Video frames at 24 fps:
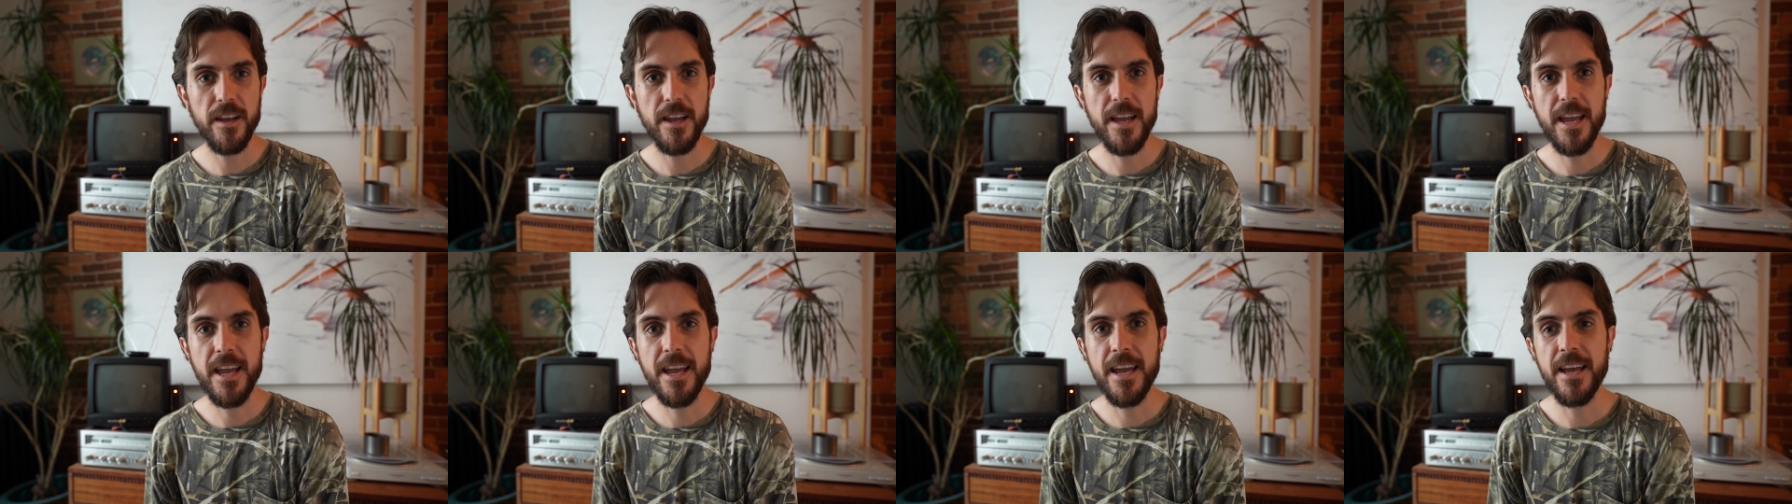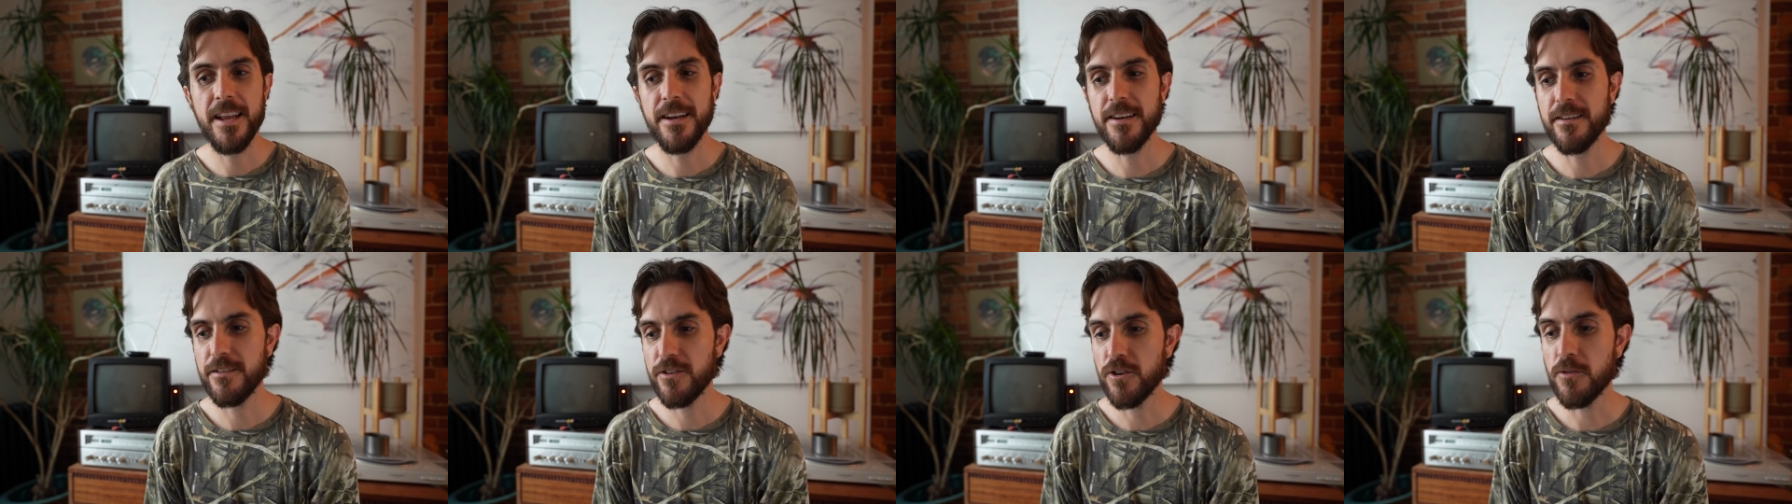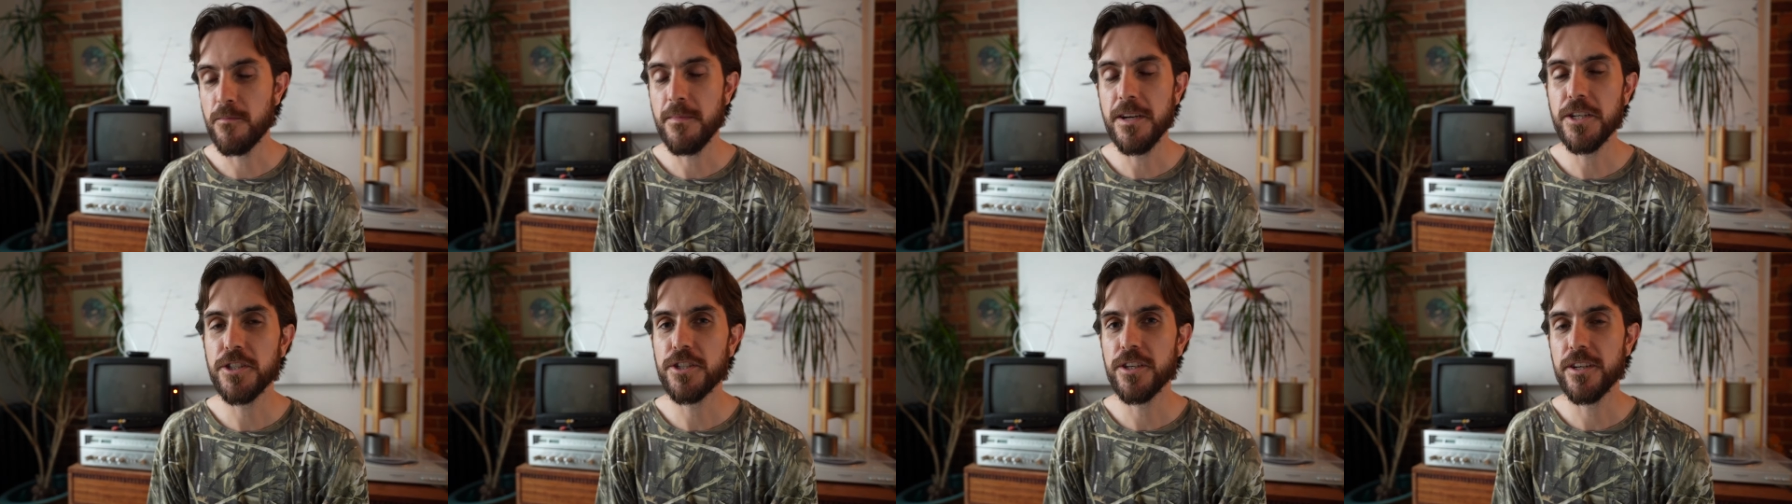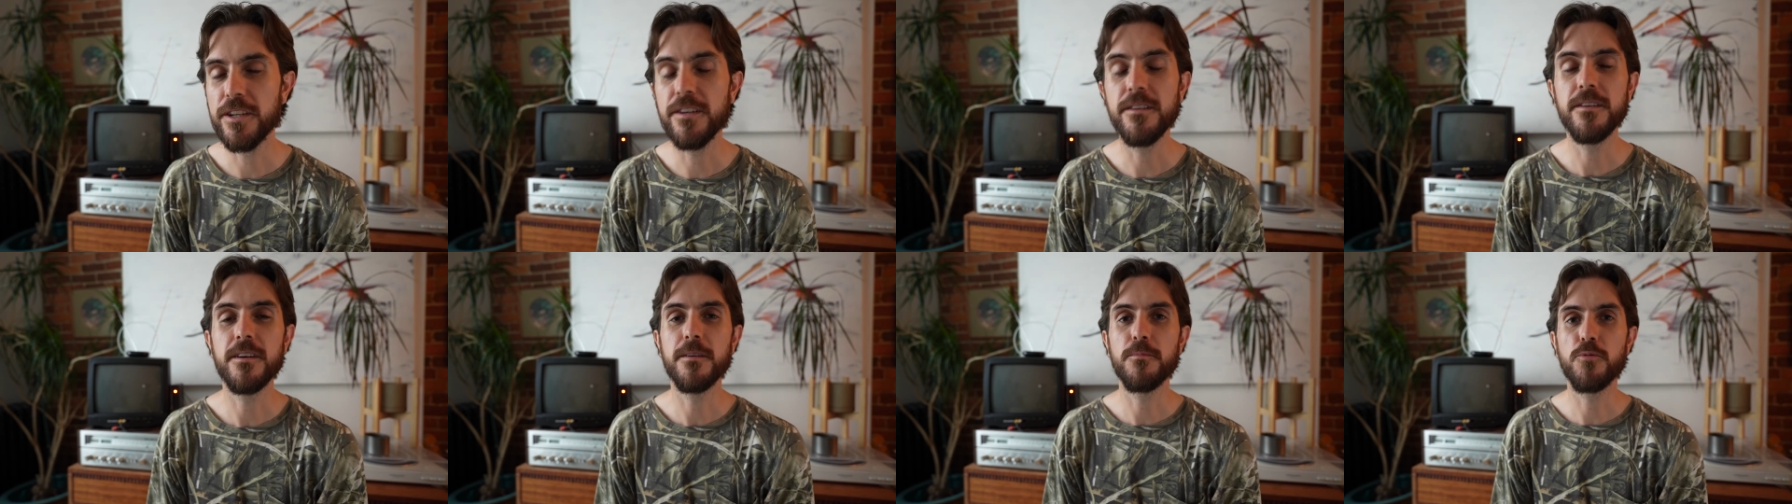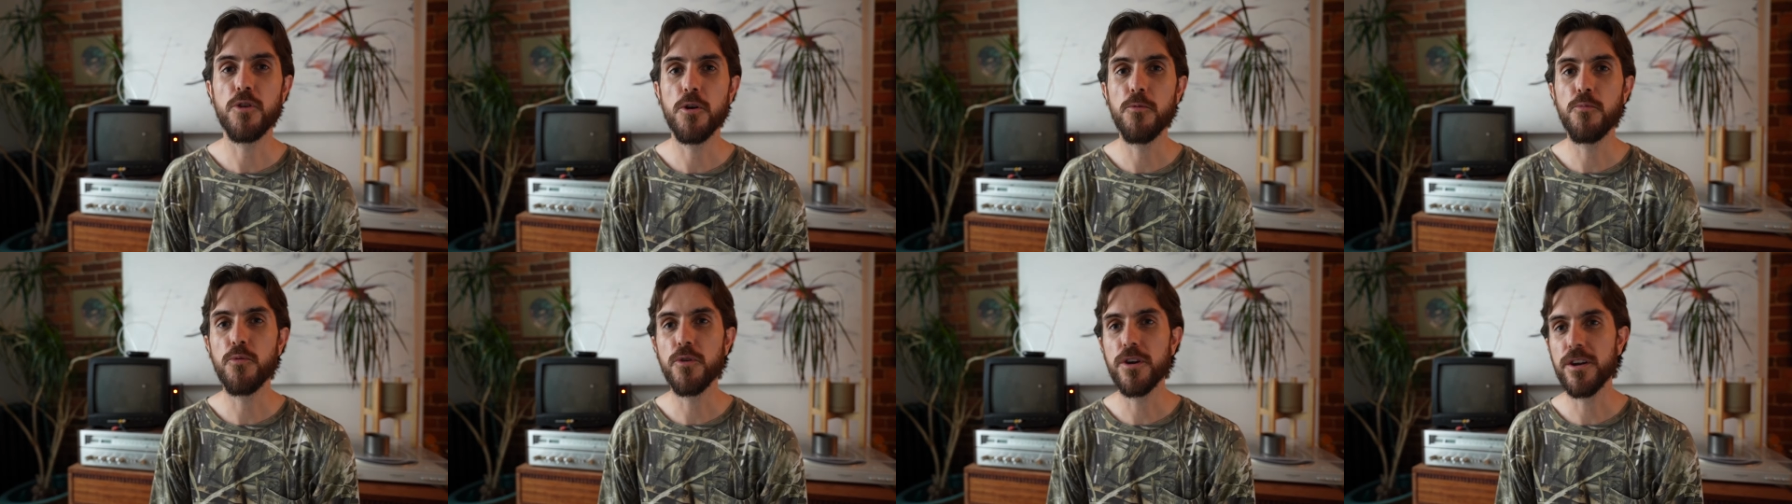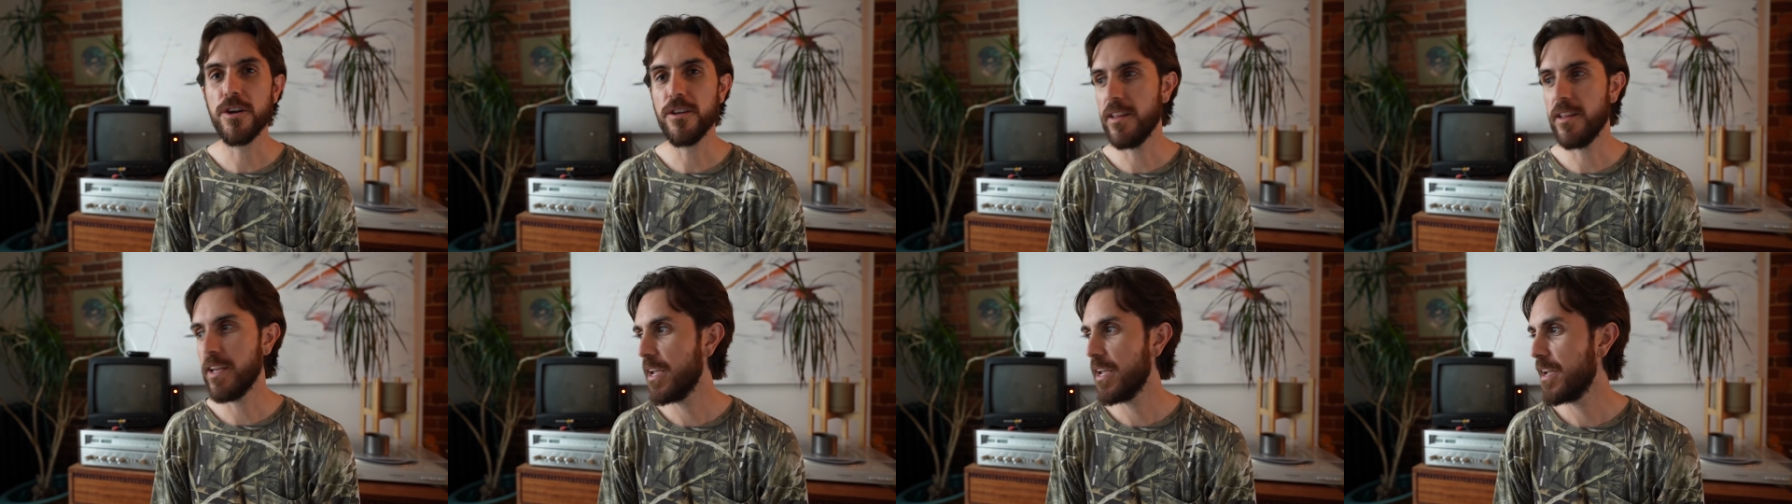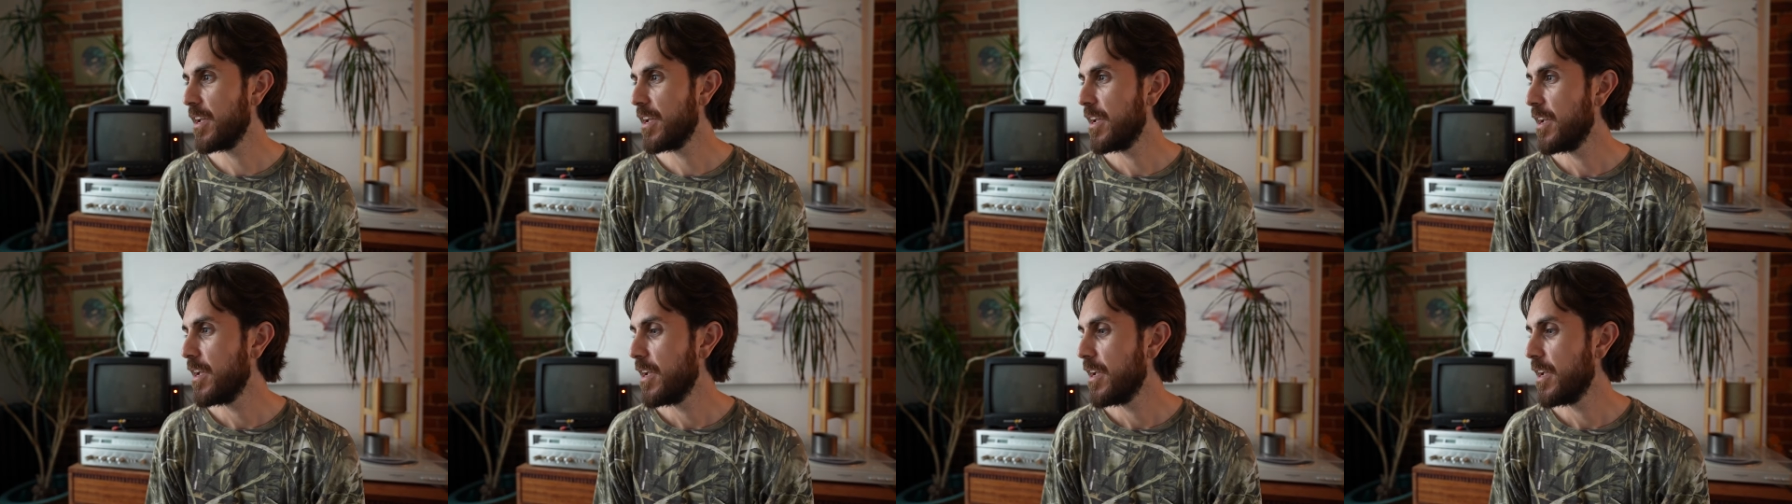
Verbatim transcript: and your mission appropriately.